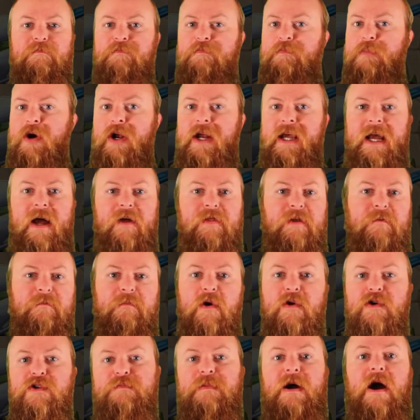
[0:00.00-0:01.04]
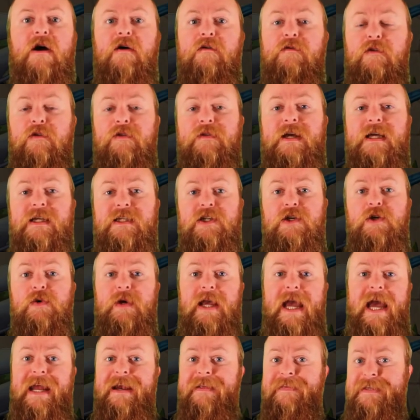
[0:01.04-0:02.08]
putting out the most powerful things that you
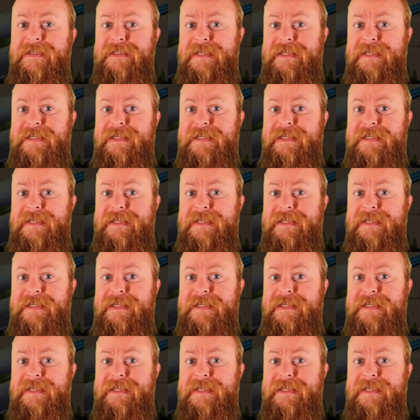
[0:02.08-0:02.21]
can at the